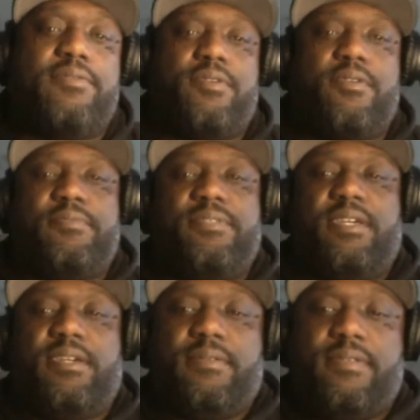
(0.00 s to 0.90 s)
You know what I'm
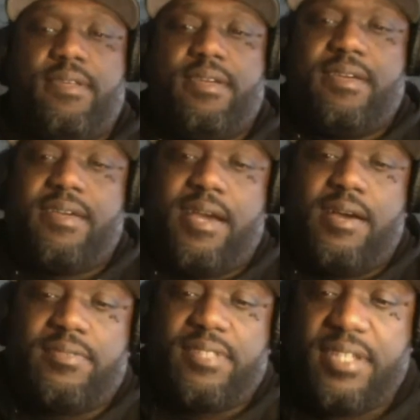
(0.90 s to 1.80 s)
saying?
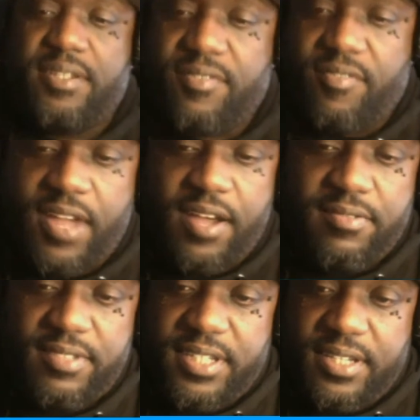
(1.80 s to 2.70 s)
I don't
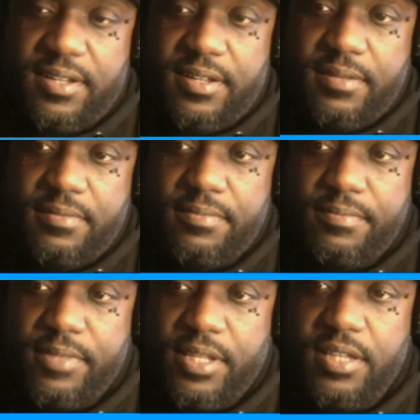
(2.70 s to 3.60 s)
think
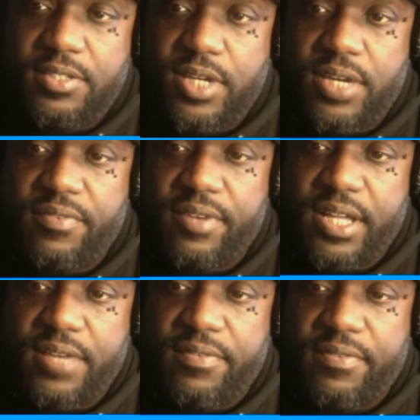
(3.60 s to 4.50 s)
Lonzo ever
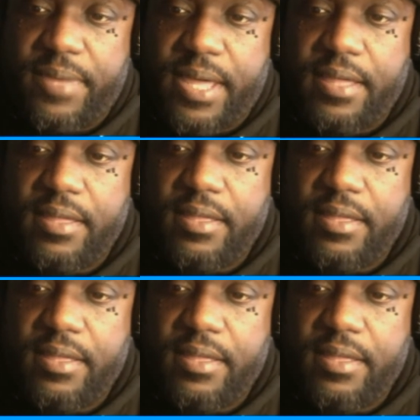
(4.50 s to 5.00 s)
recovered from that.